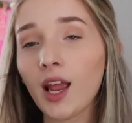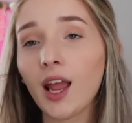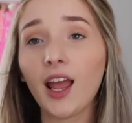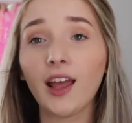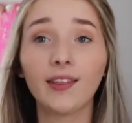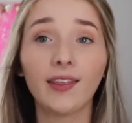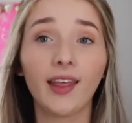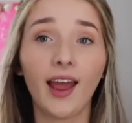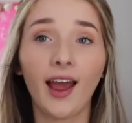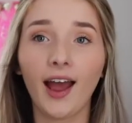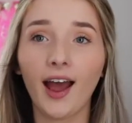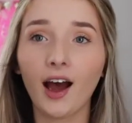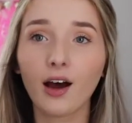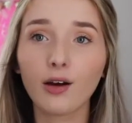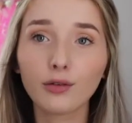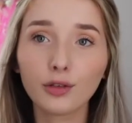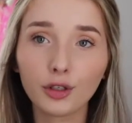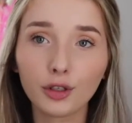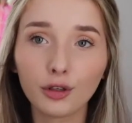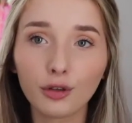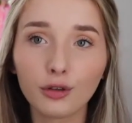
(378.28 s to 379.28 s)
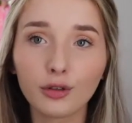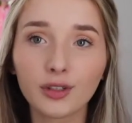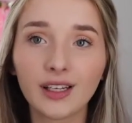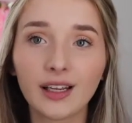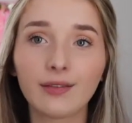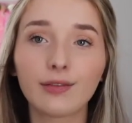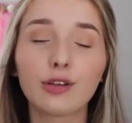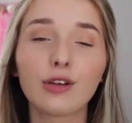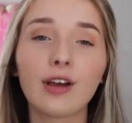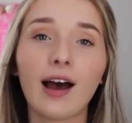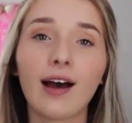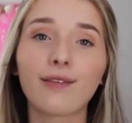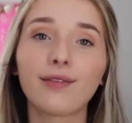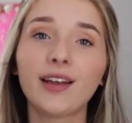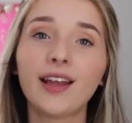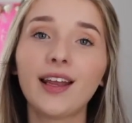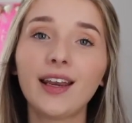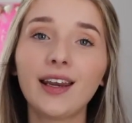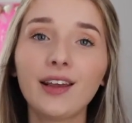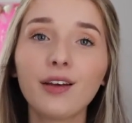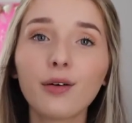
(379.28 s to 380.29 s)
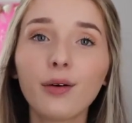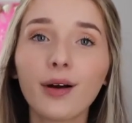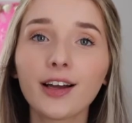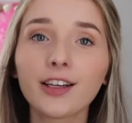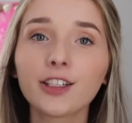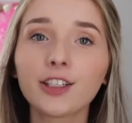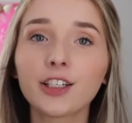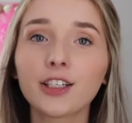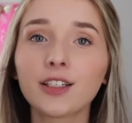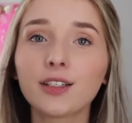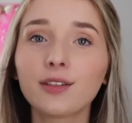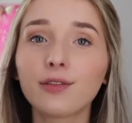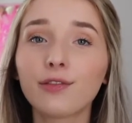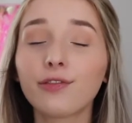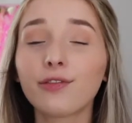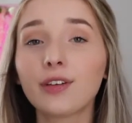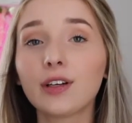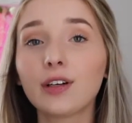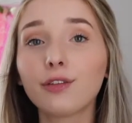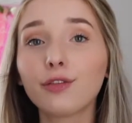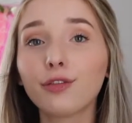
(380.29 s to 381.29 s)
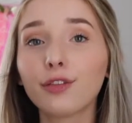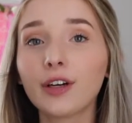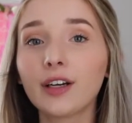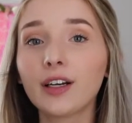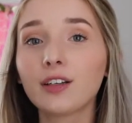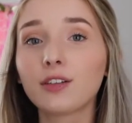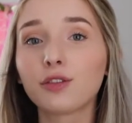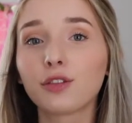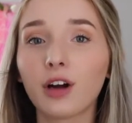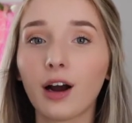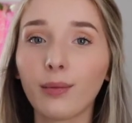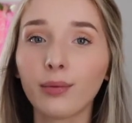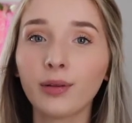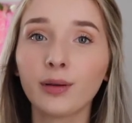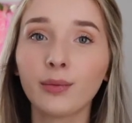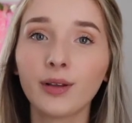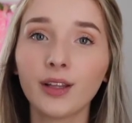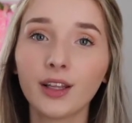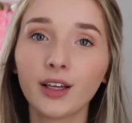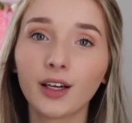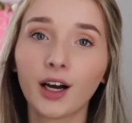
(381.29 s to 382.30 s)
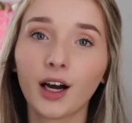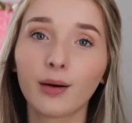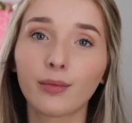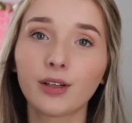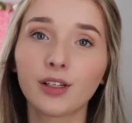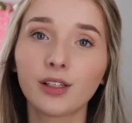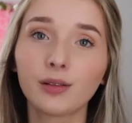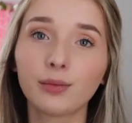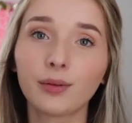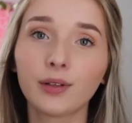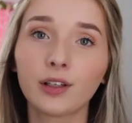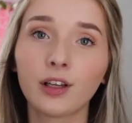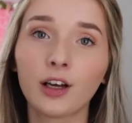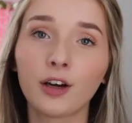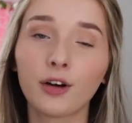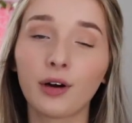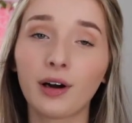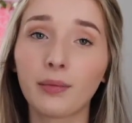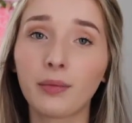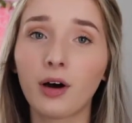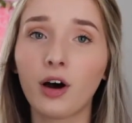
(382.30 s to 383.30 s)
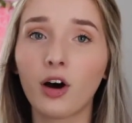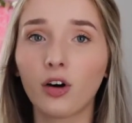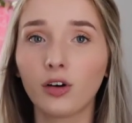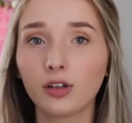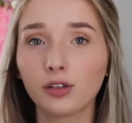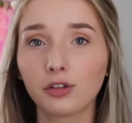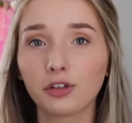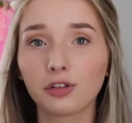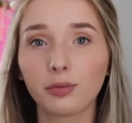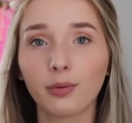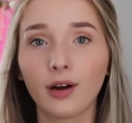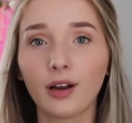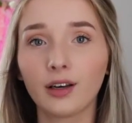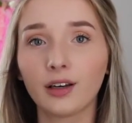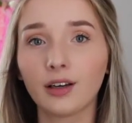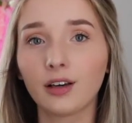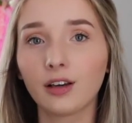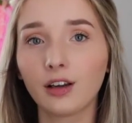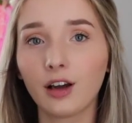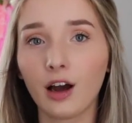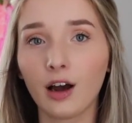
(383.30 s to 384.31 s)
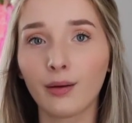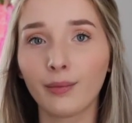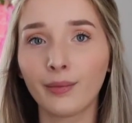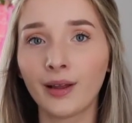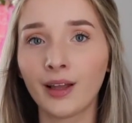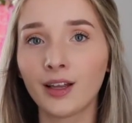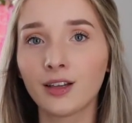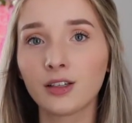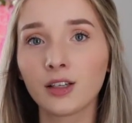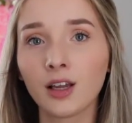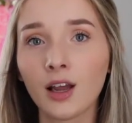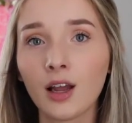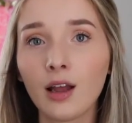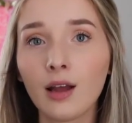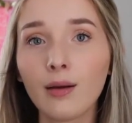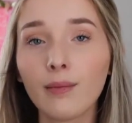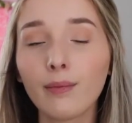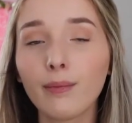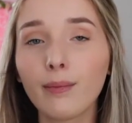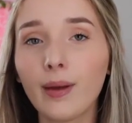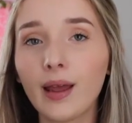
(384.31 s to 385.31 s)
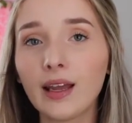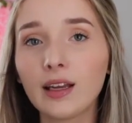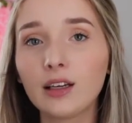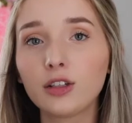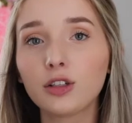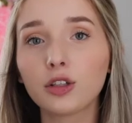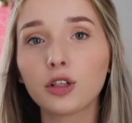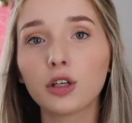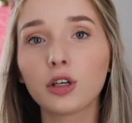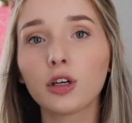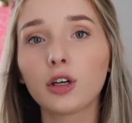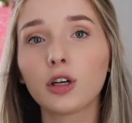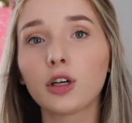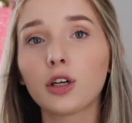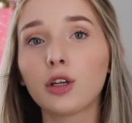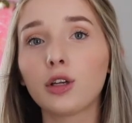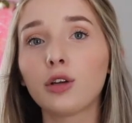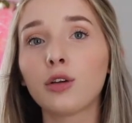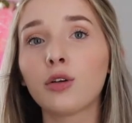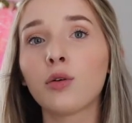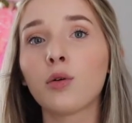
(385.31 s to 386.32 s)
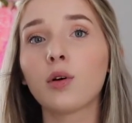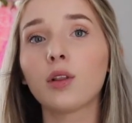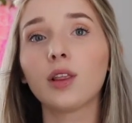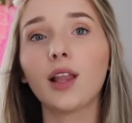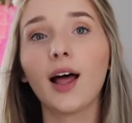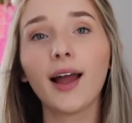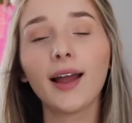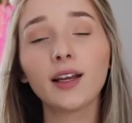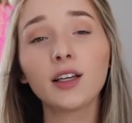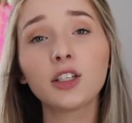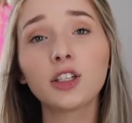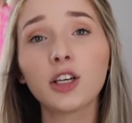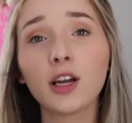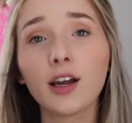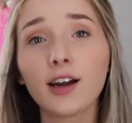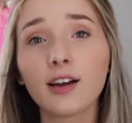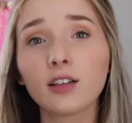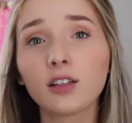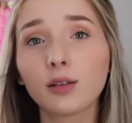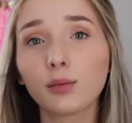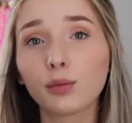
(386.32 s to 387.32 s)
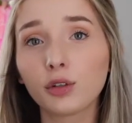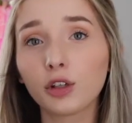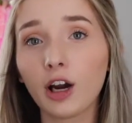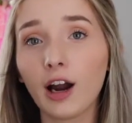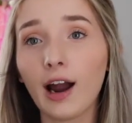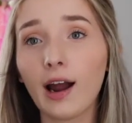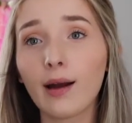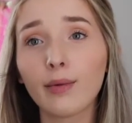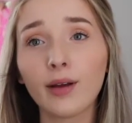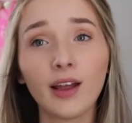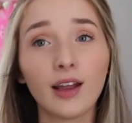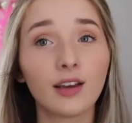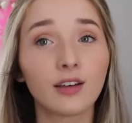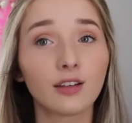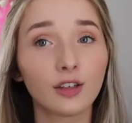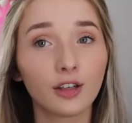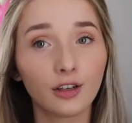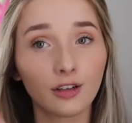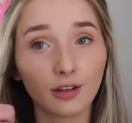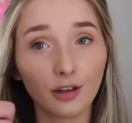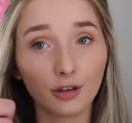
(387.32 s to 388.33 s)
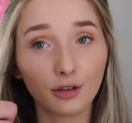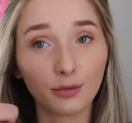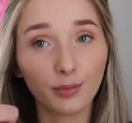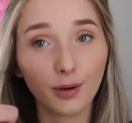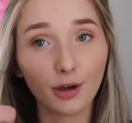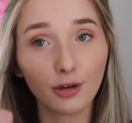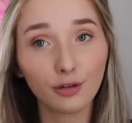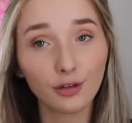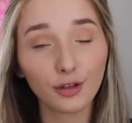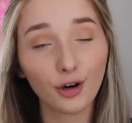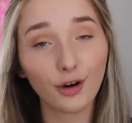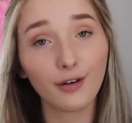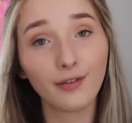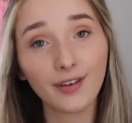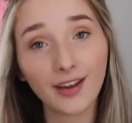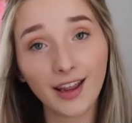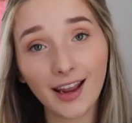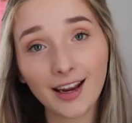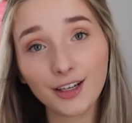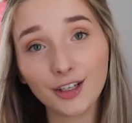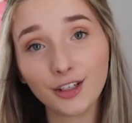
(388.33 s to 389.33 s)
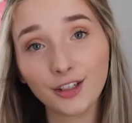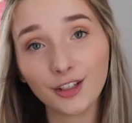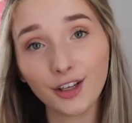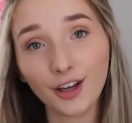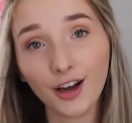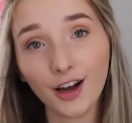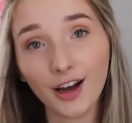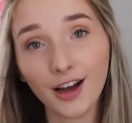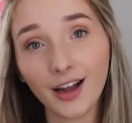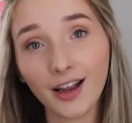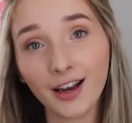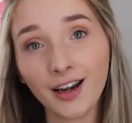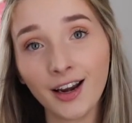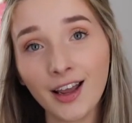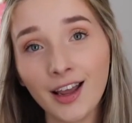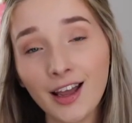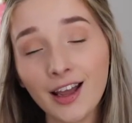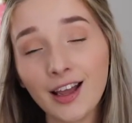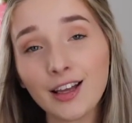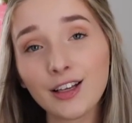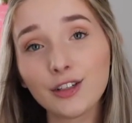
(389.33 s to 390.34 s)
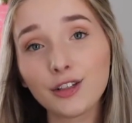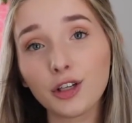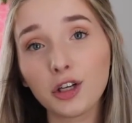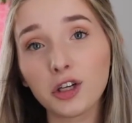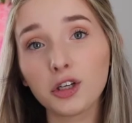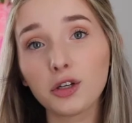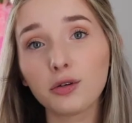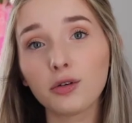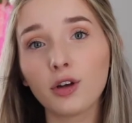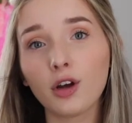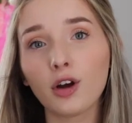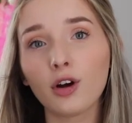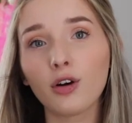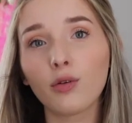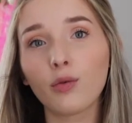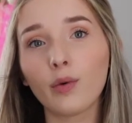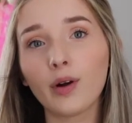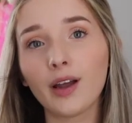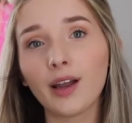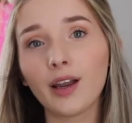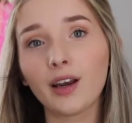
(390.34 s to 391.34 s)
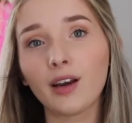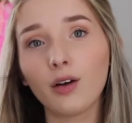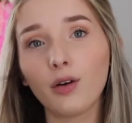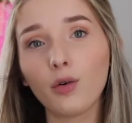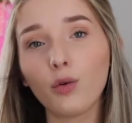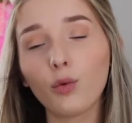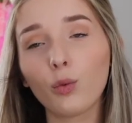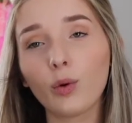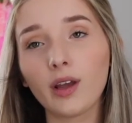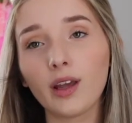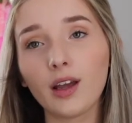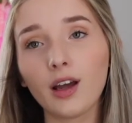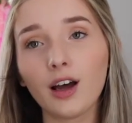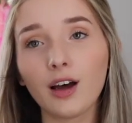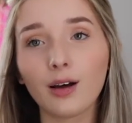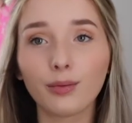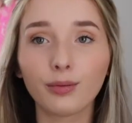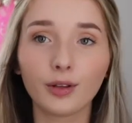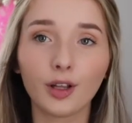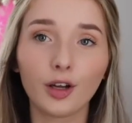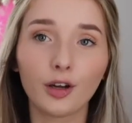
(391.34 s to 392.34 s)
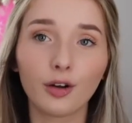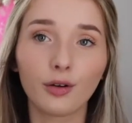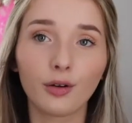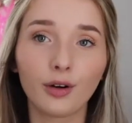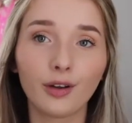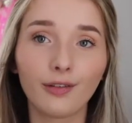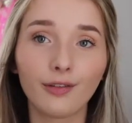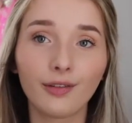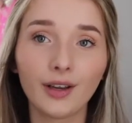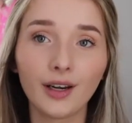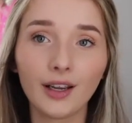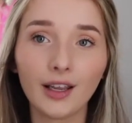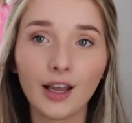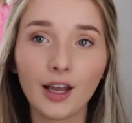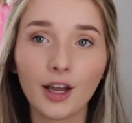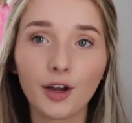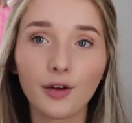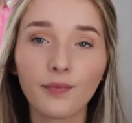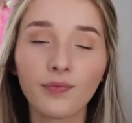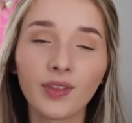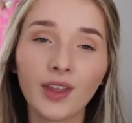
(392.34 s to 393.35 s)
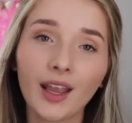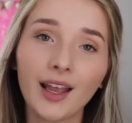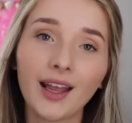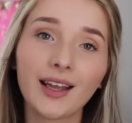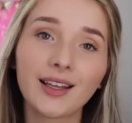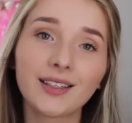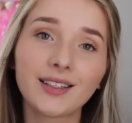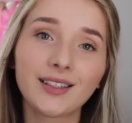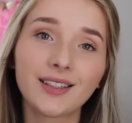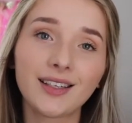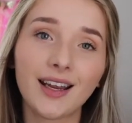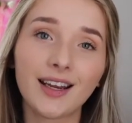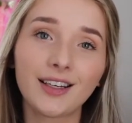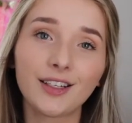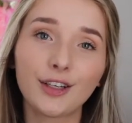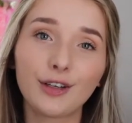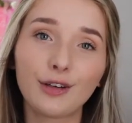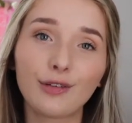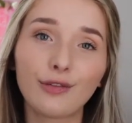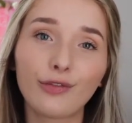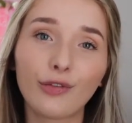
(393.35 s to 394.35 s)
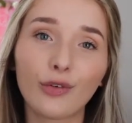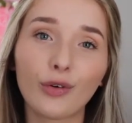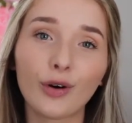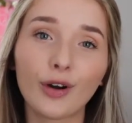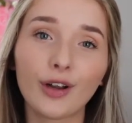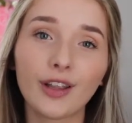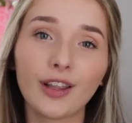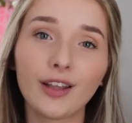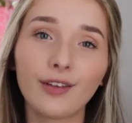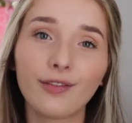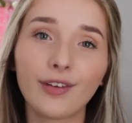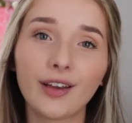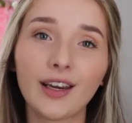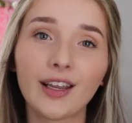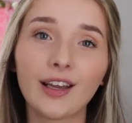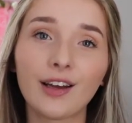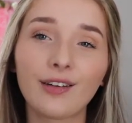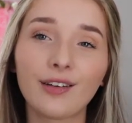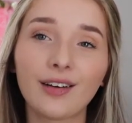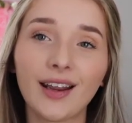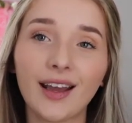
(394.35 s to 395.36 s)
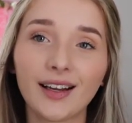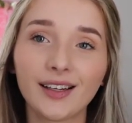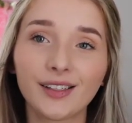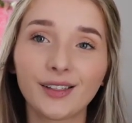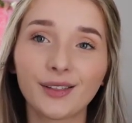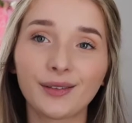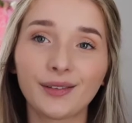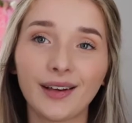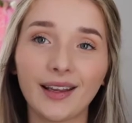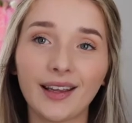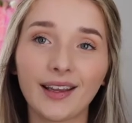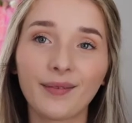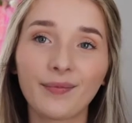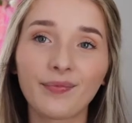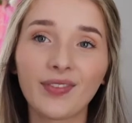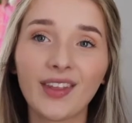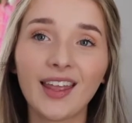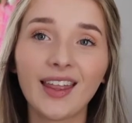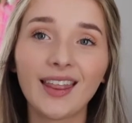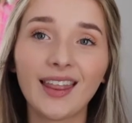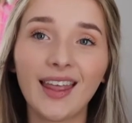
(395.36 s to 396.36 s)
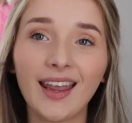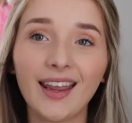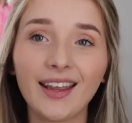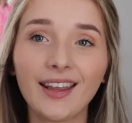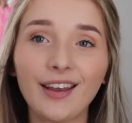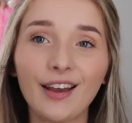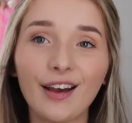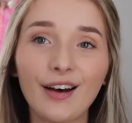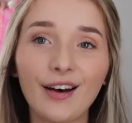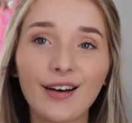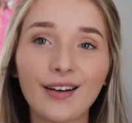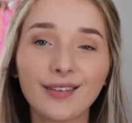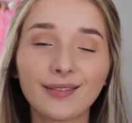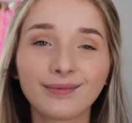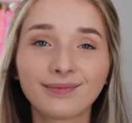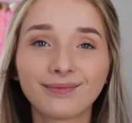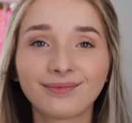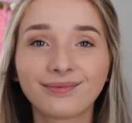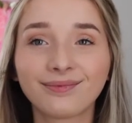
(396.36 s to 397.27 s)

and the how-tos. If you have any questions, feel free to drop them in the comments below. I'm always responding to comments. Make sure you like, share, subscribe, and turn those post notifications on so you know when we upload a video, and stay tuned for the video next week. Thank y'all.